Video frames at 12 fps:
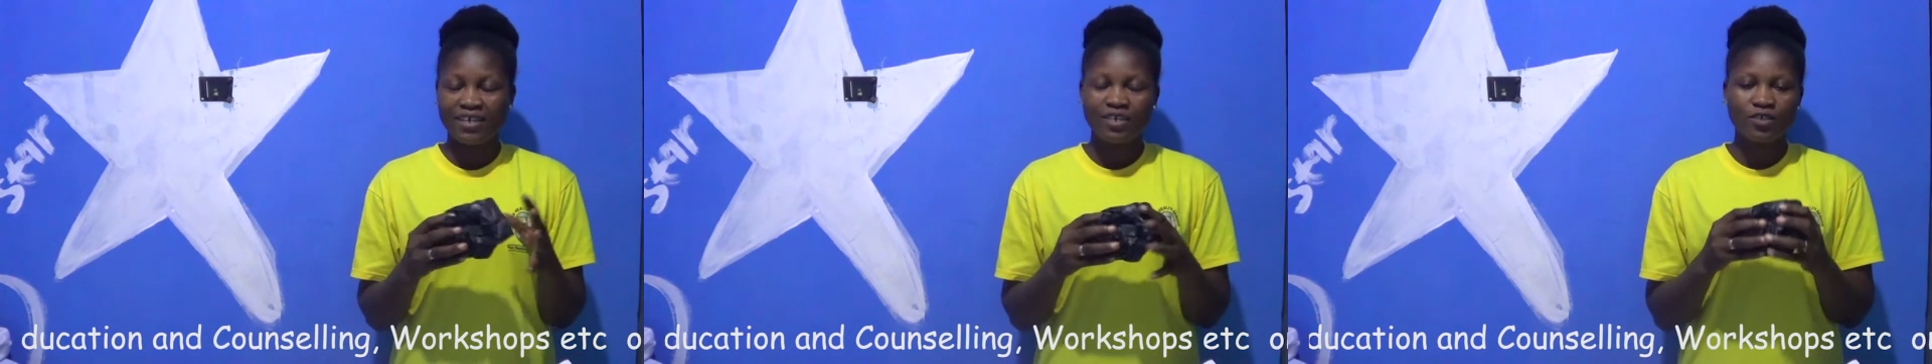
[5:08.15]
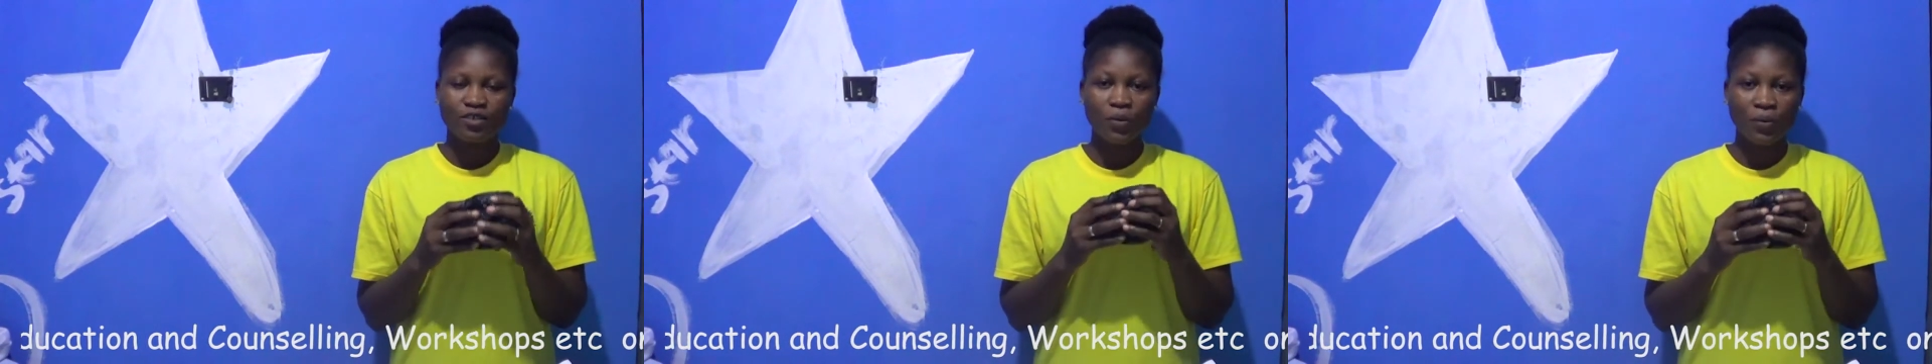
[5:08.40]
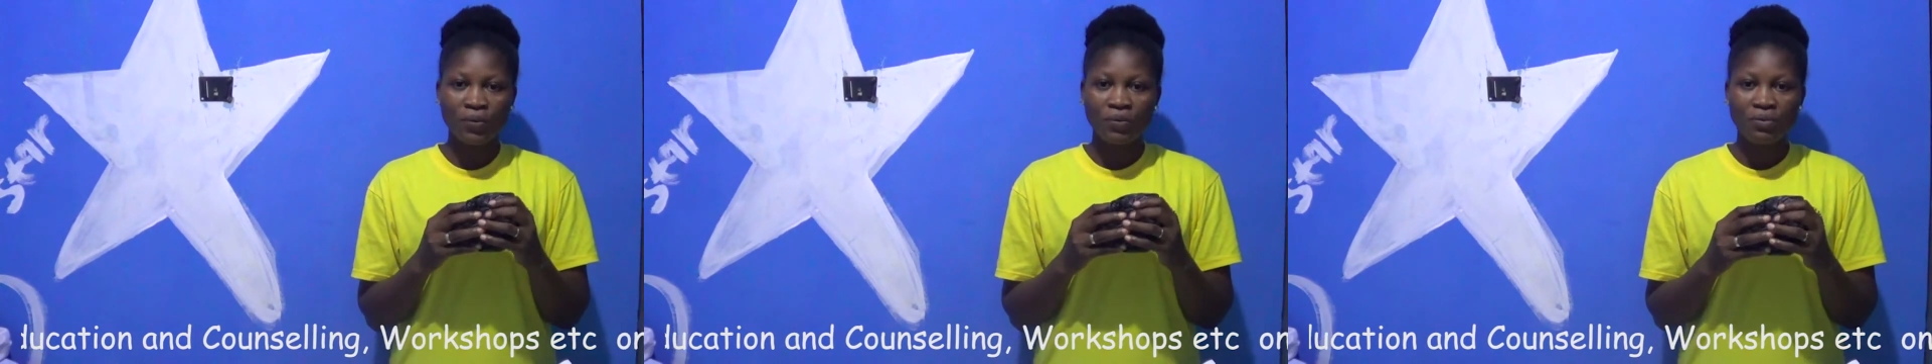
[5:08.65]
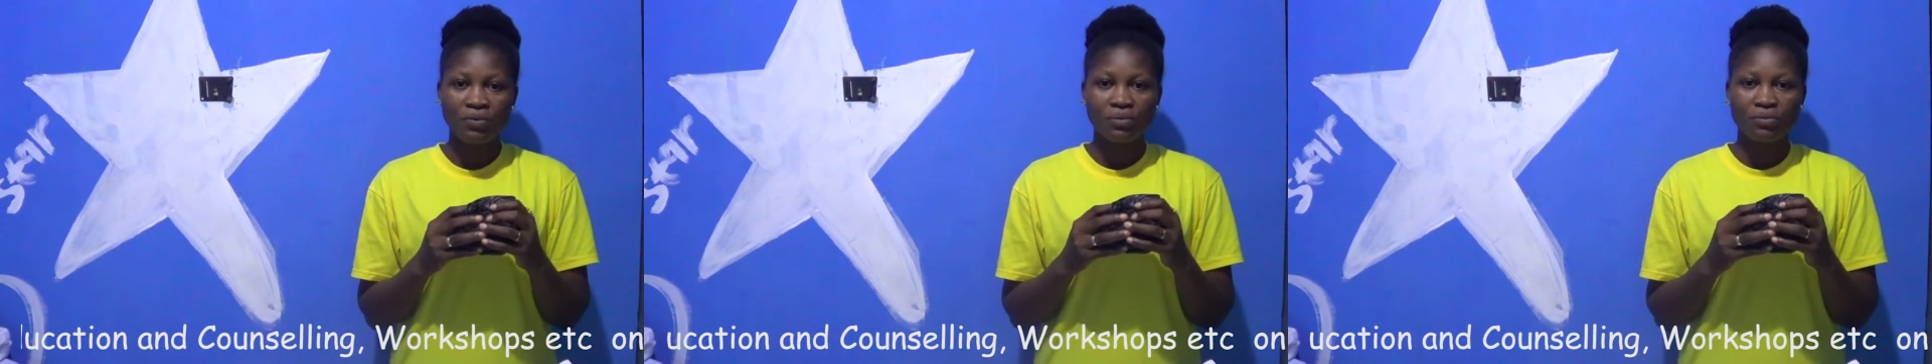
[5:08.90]
So
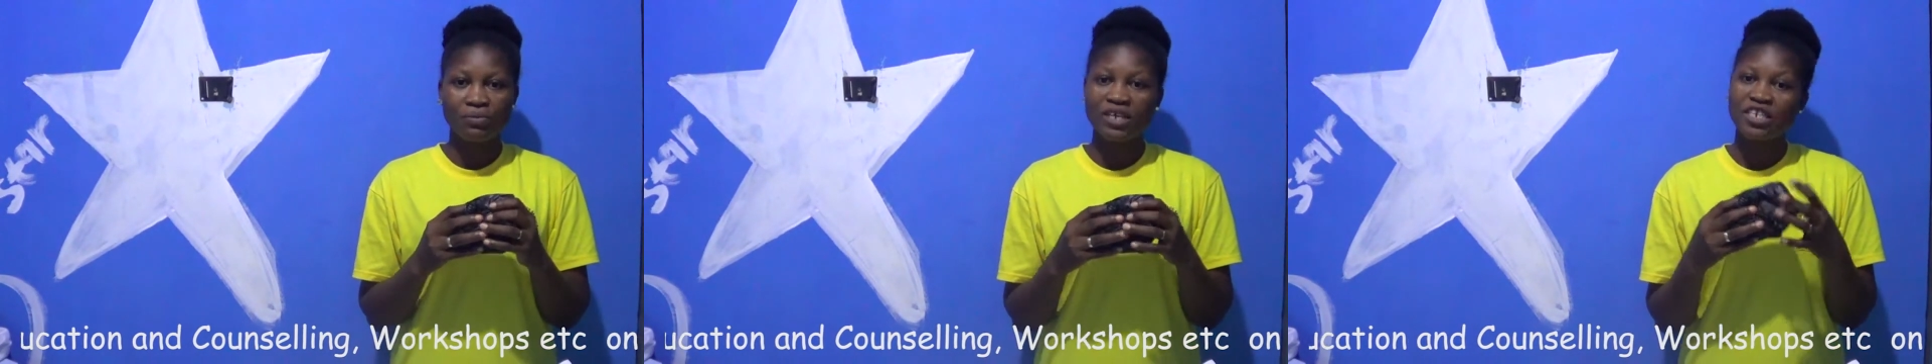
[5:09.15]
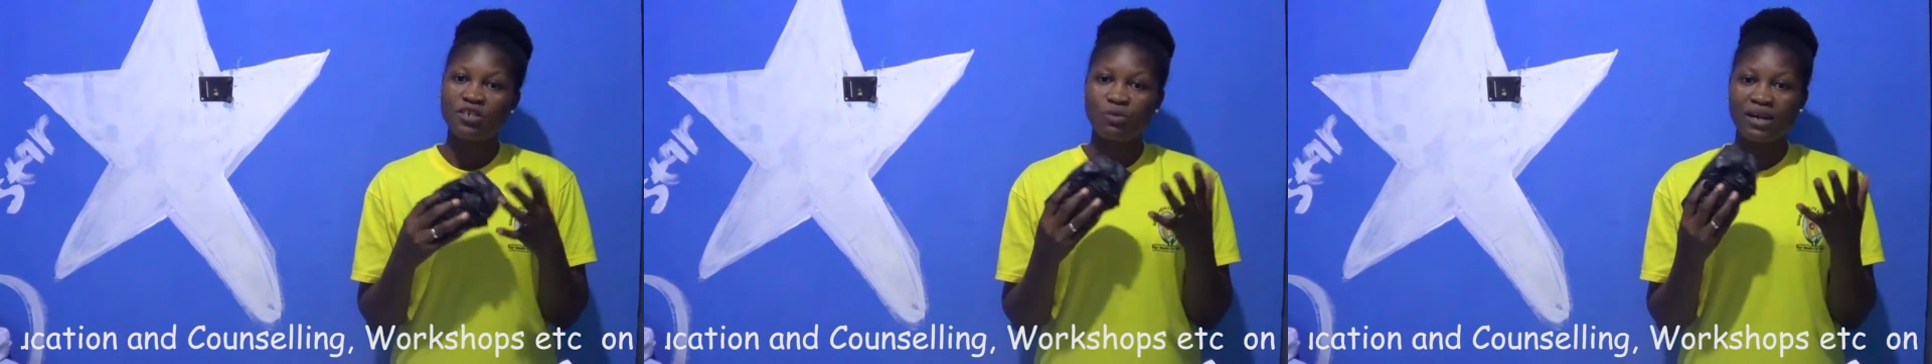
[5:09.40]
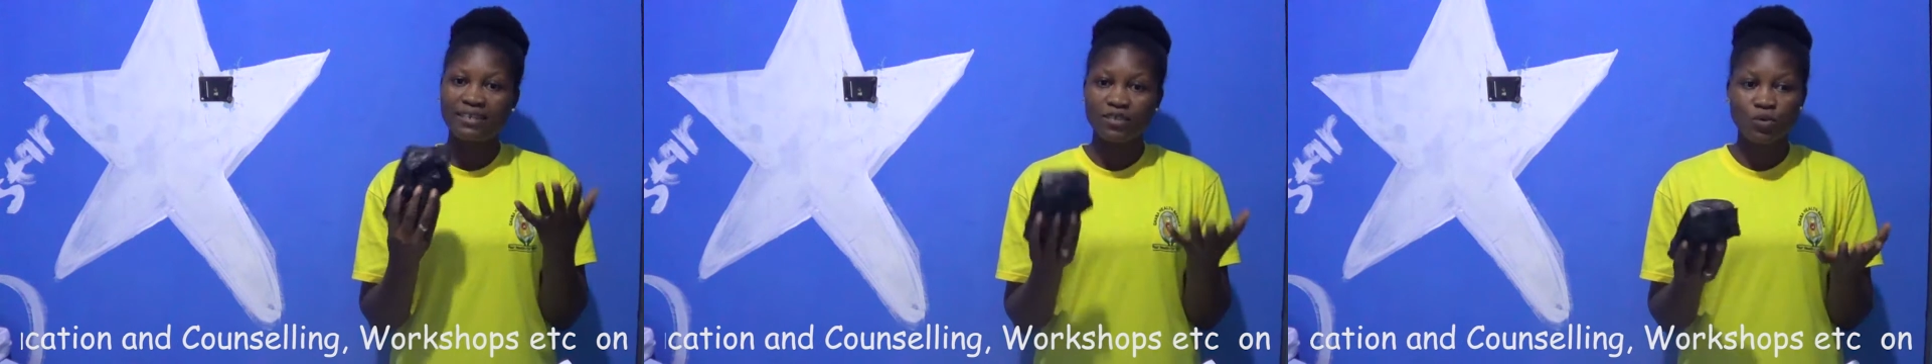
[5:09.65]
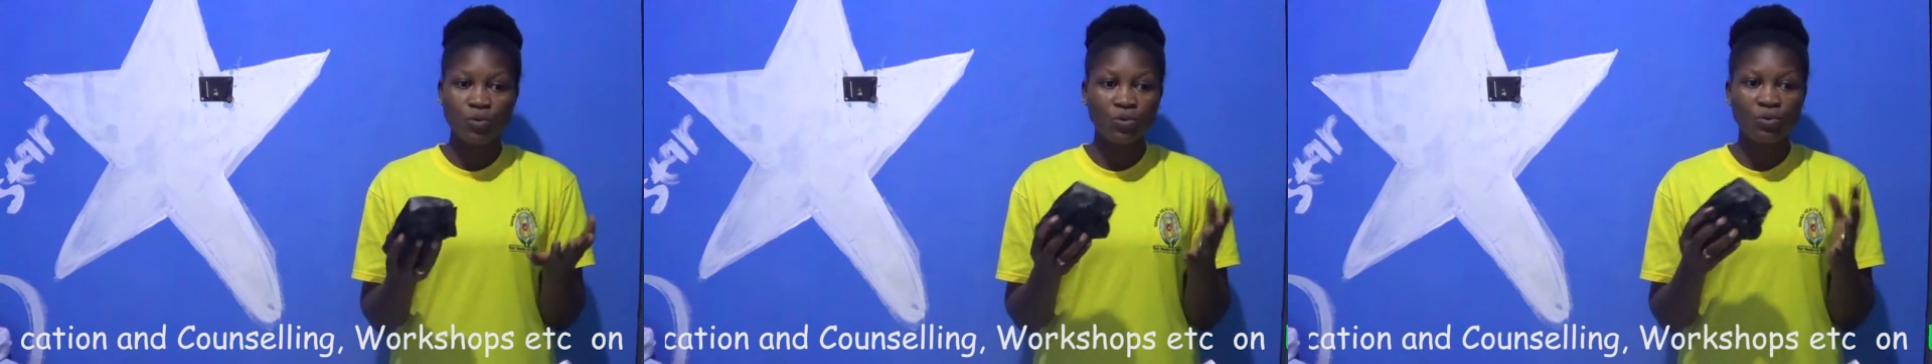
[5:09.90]
when you are in
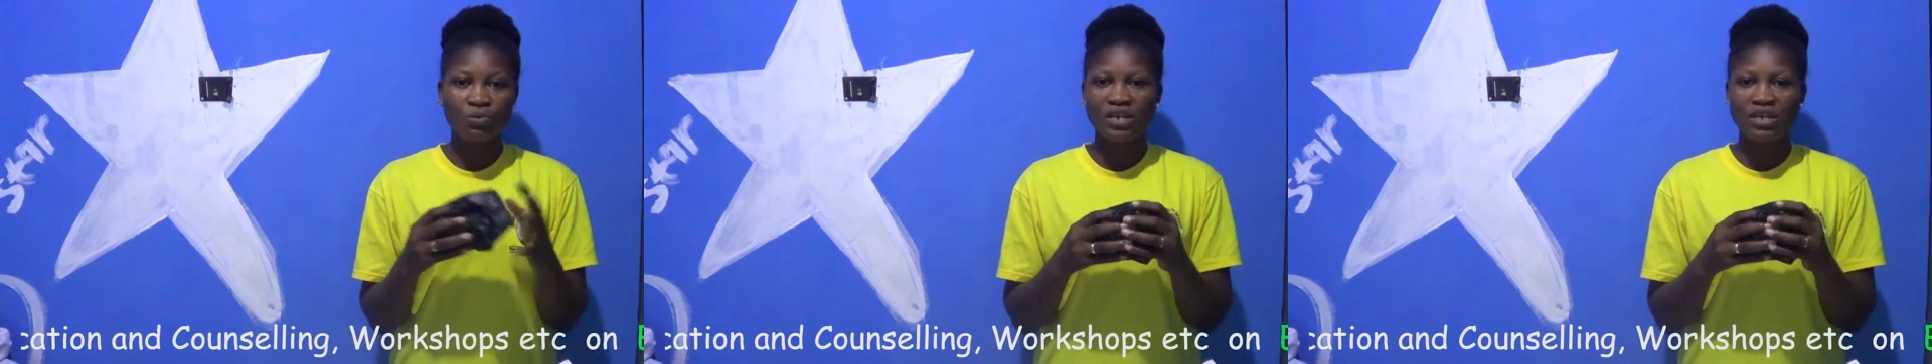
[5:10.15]
school,